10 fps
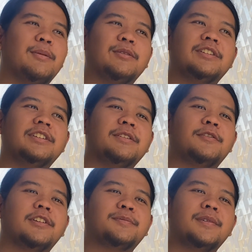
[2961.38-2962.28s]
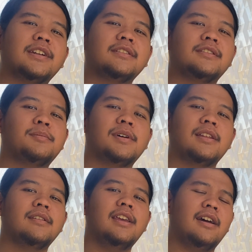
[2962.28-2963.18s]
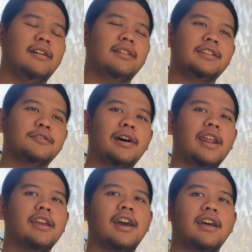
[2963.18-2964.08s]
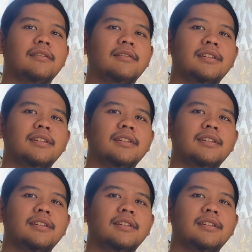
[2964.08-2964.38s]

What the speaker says: searching for experience, but yeah, that's what I got.